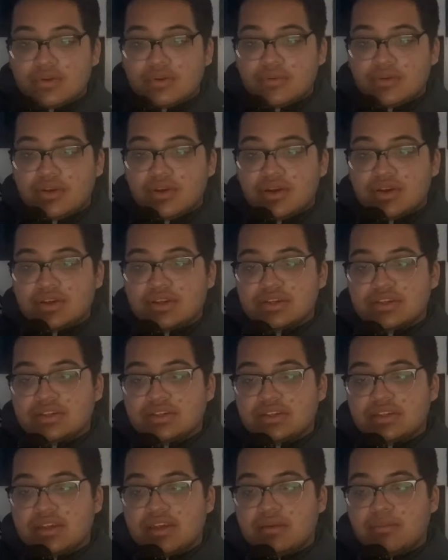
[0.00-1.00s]
Because
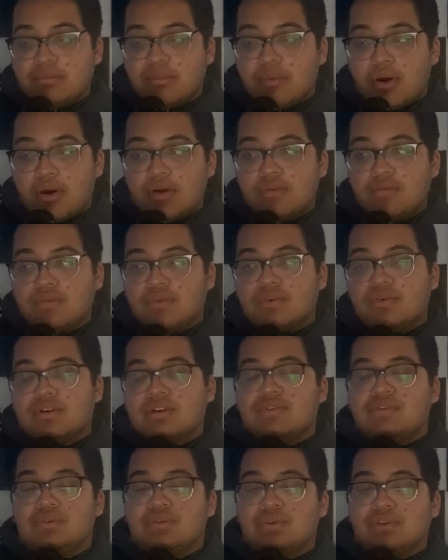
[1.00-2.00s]
in Marvel,
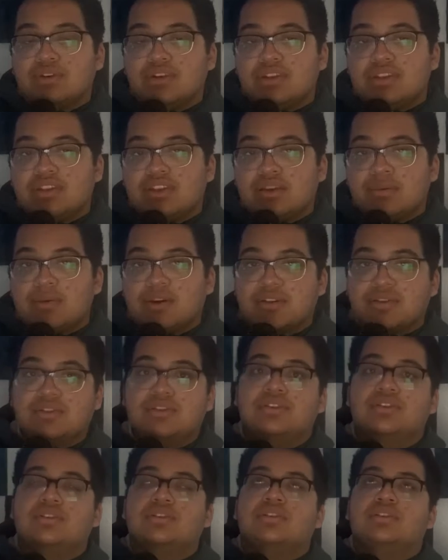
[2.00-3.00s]
if you really think about
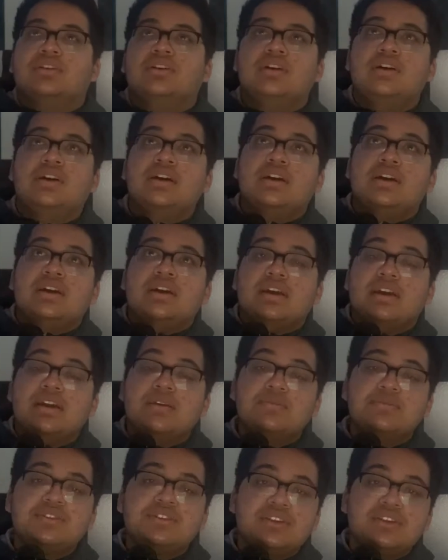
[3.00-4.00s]
the
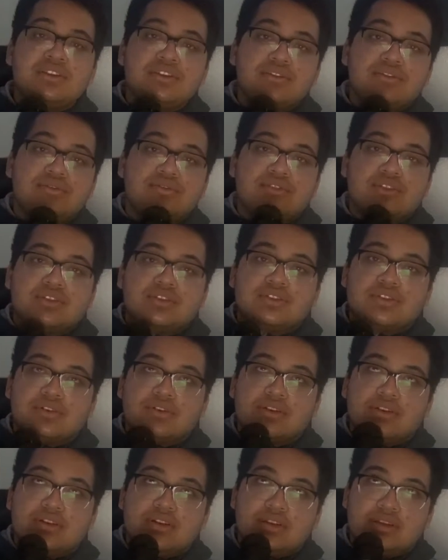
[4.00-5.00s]
MCU
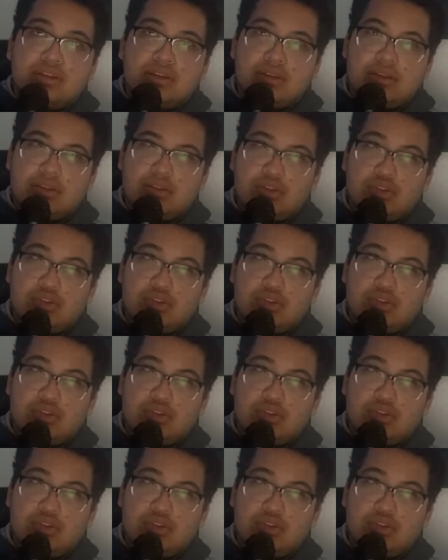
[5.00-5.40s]
started in